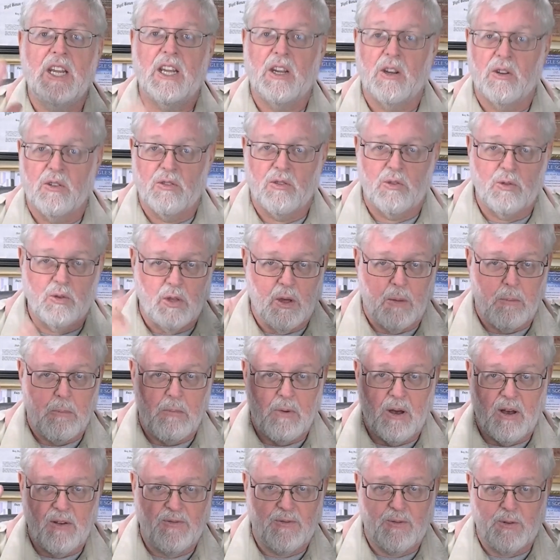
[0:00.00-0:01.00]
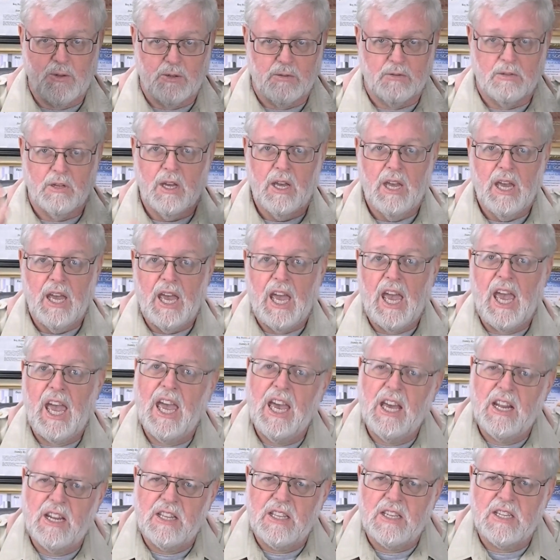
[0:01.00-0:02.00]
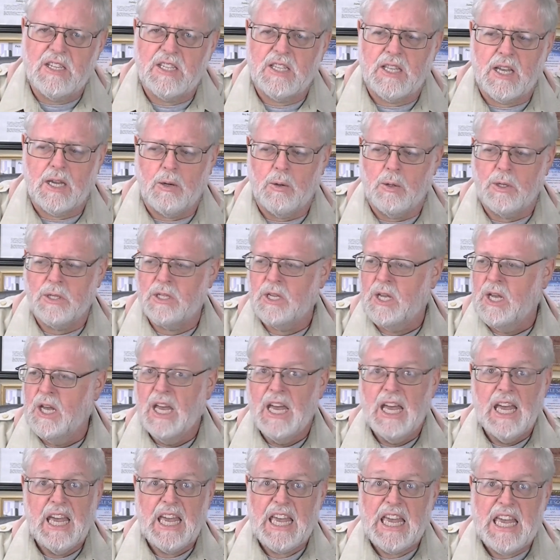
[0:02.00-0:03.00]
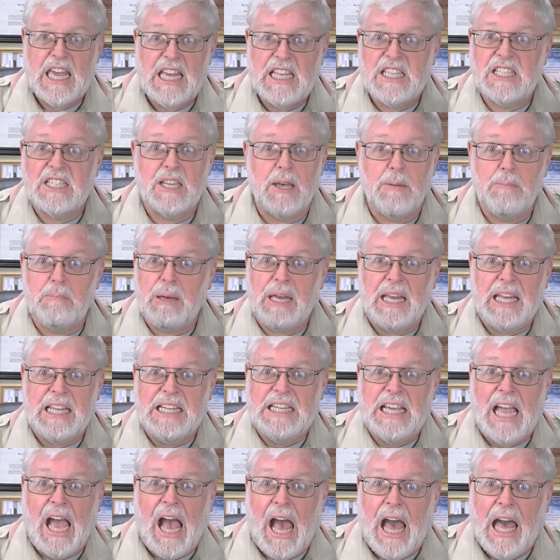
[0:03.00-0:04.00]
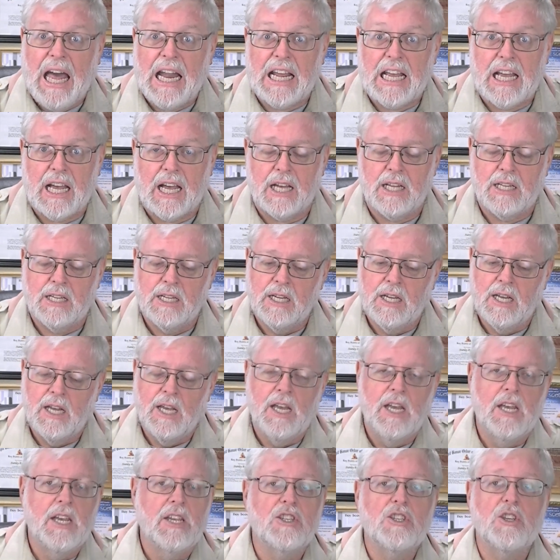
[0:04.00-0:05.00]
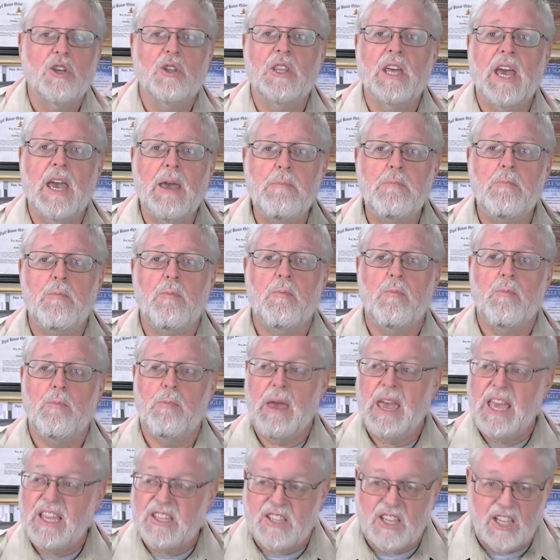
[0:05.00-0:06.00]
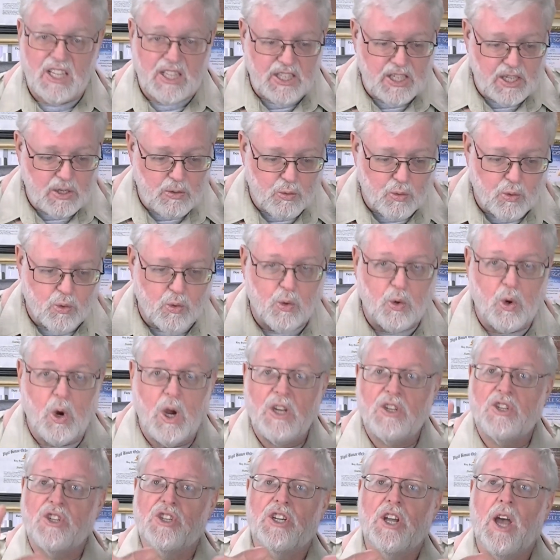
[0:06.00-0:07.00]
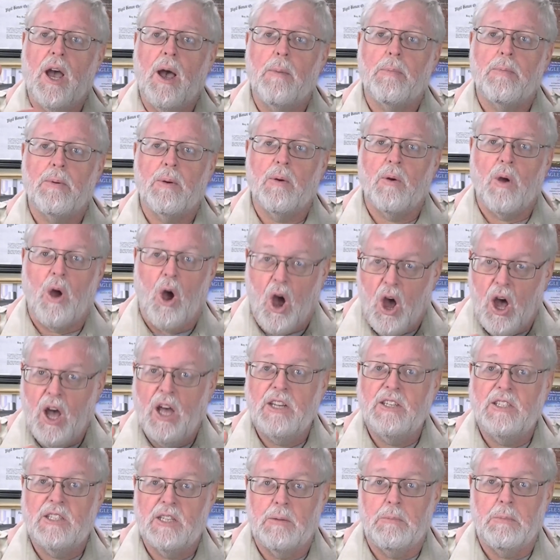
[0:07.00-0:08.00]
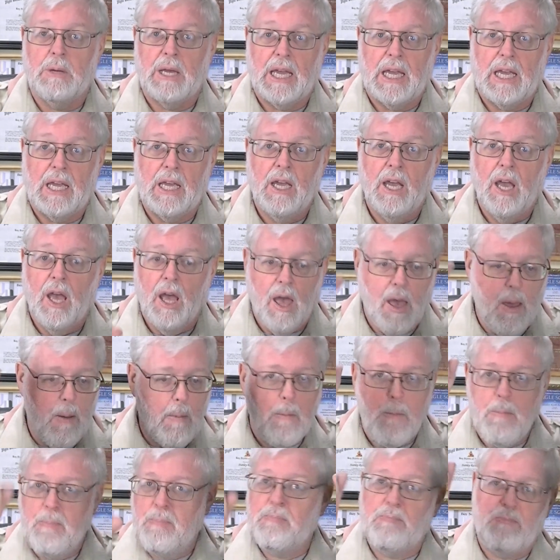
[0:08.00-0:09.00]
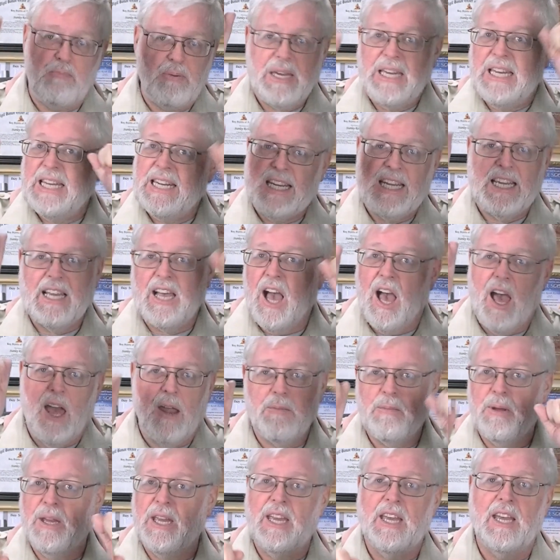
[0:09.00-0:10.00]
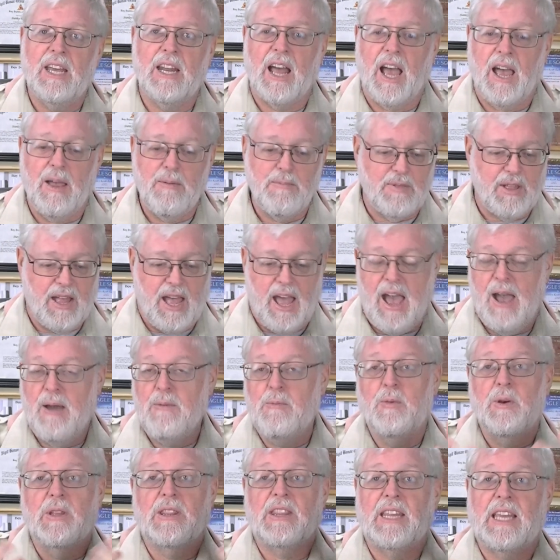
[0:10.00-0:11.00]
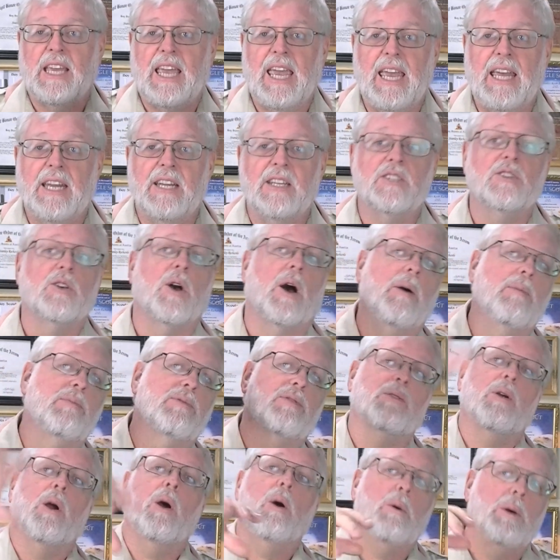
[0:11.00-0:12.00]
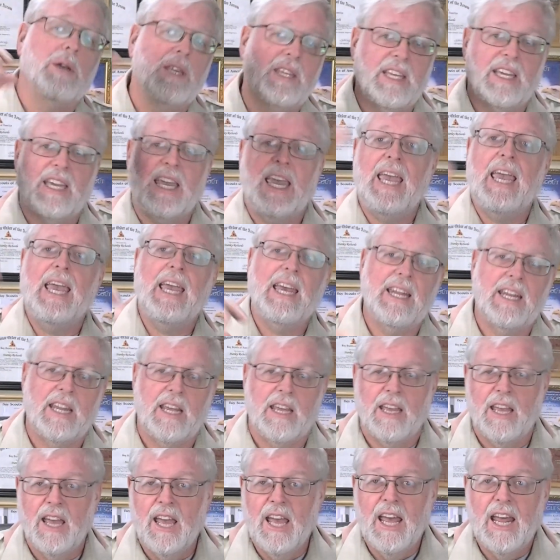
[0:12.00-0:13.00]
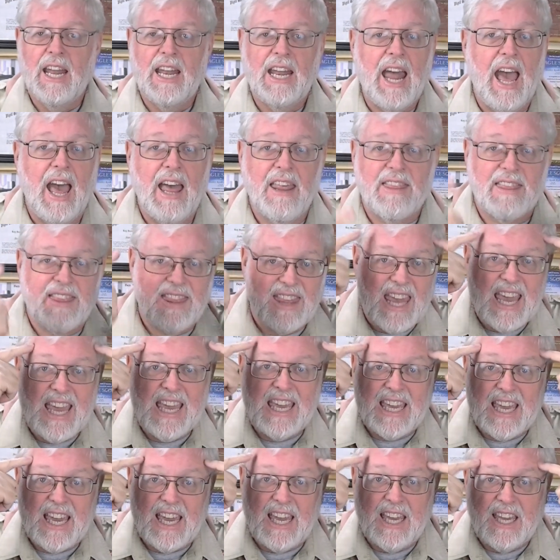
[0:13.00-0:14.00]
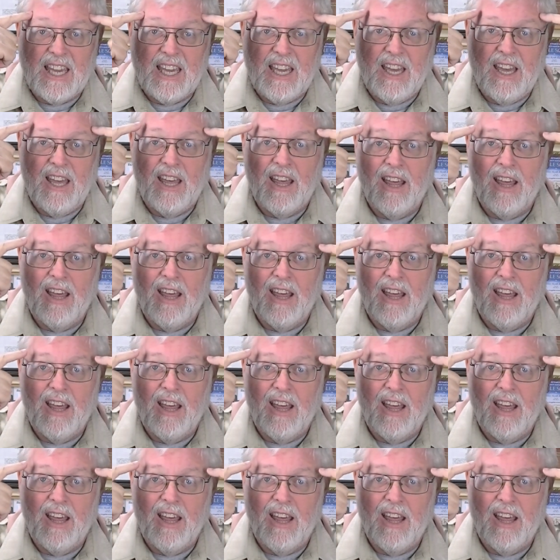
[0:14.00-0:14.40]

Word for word: hear through the muffled head of this thing was, it's a pinata. So they basically rushed up onto me beating on me and I'm I'm with the candy. So I'm throwing the candy, not thinking